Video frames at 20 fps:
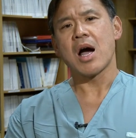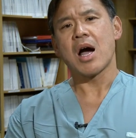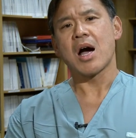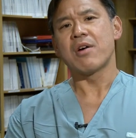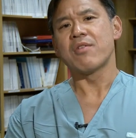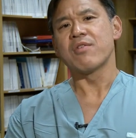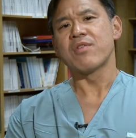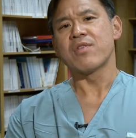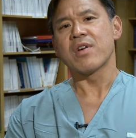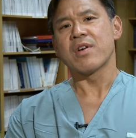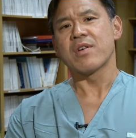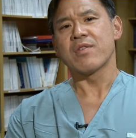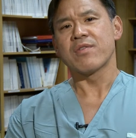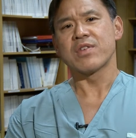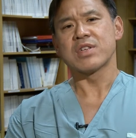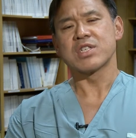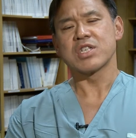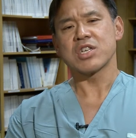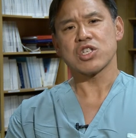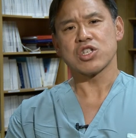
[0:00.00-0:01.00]
of
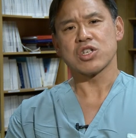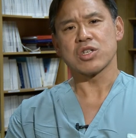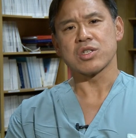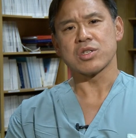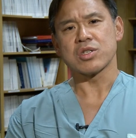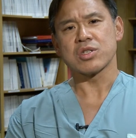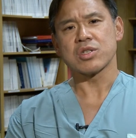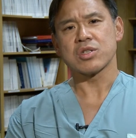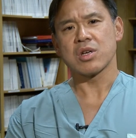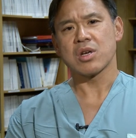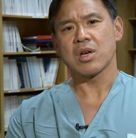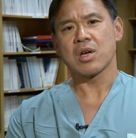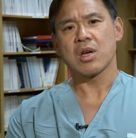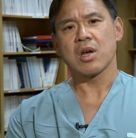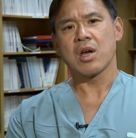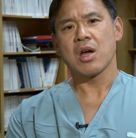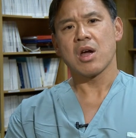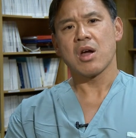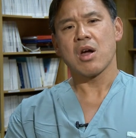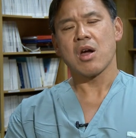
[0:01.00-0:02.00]
physicians
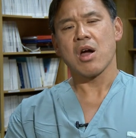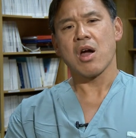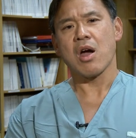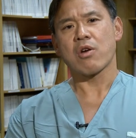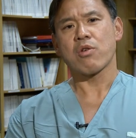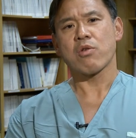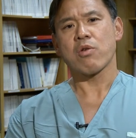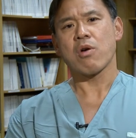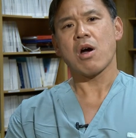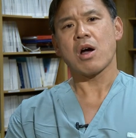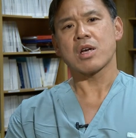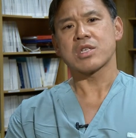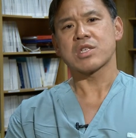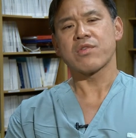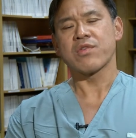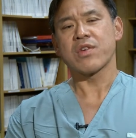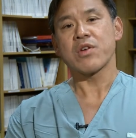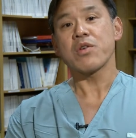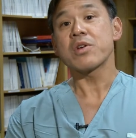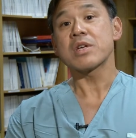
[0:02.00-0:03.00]
across
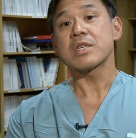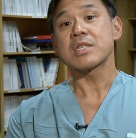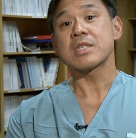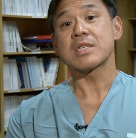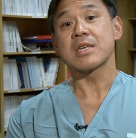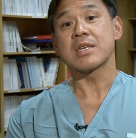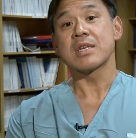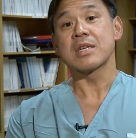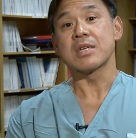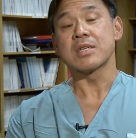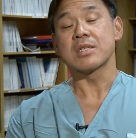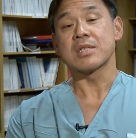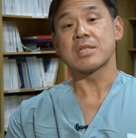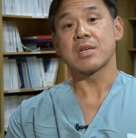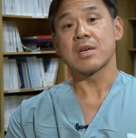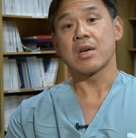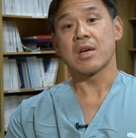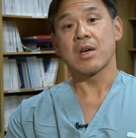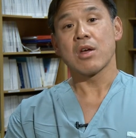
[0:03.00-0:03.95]
various cities